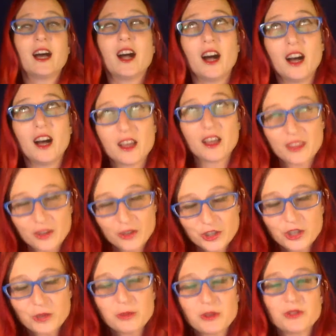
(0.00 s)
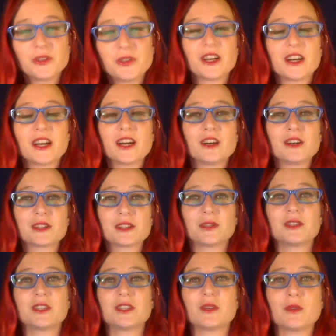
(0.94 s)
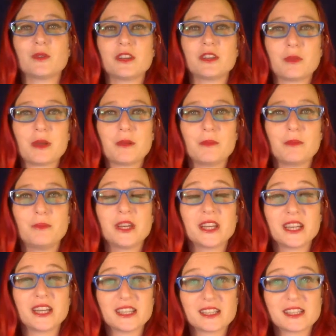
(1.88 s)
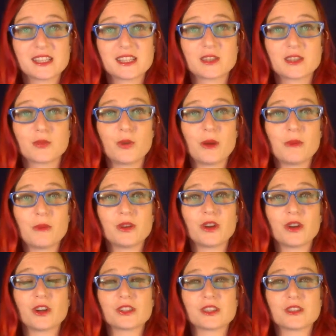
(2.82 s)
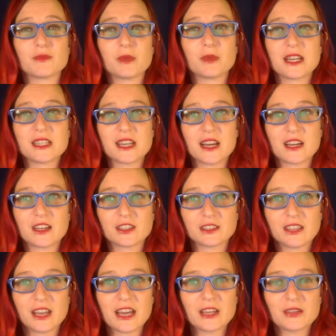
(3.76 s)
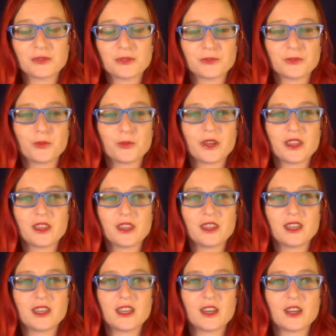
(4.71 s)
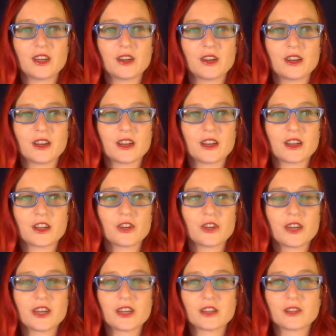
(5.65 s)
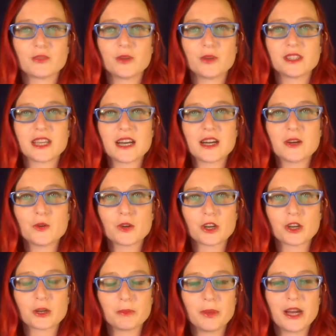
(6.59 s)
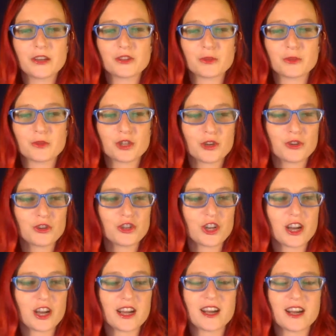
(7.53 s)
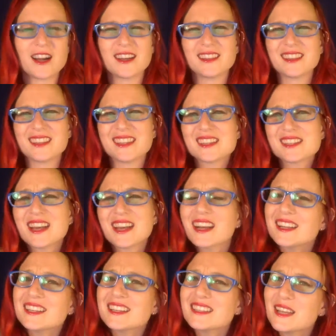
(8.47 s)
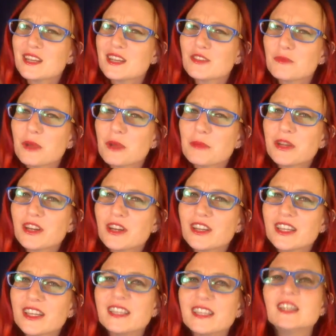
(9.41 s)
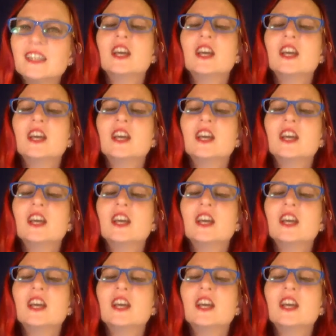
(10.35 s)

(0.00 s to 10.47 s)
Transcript: Although, to be fair, I also did one of my biggest webinars of my entire life with the creator of well.org, Pedram Shojai, on the second day of my period.